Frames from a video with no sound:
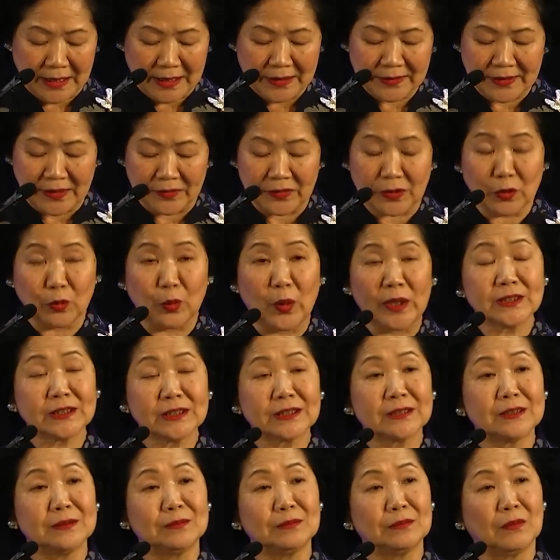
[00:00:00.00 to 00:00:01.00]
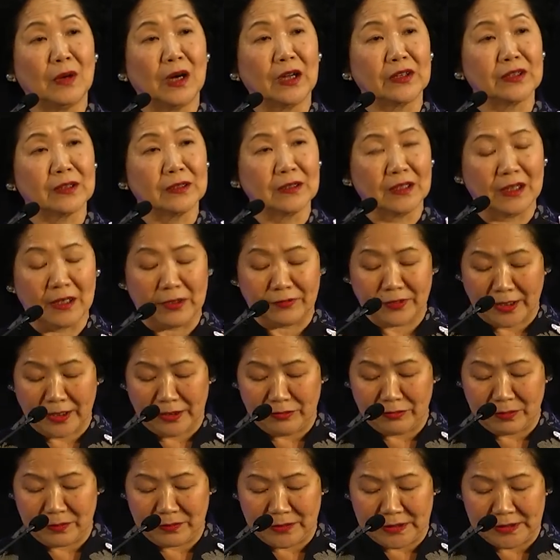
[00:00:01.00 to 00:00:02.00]
than the Western model of
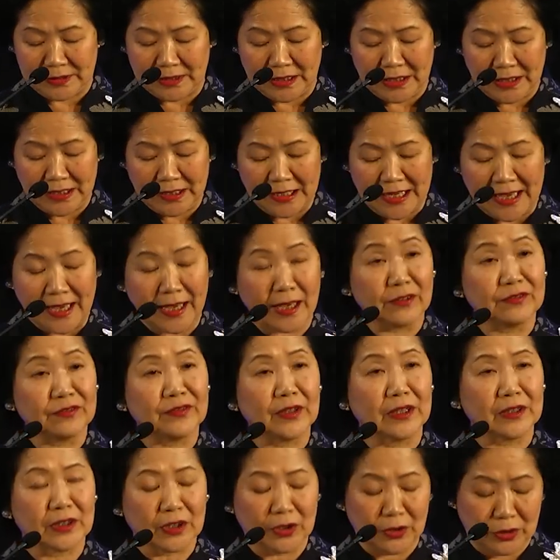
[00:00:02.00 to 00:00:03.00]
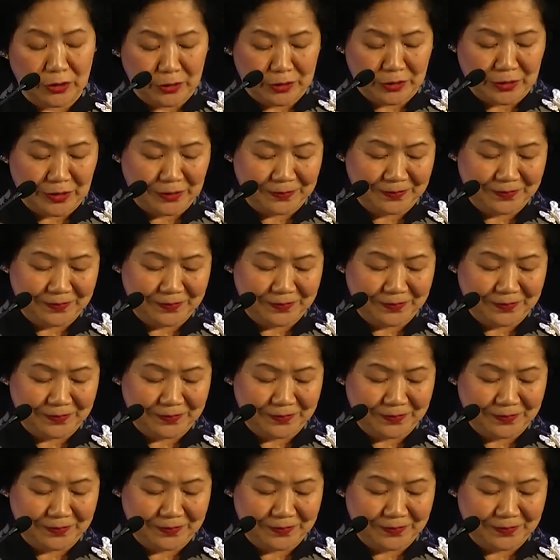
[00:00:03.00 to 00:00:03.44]
government ever could.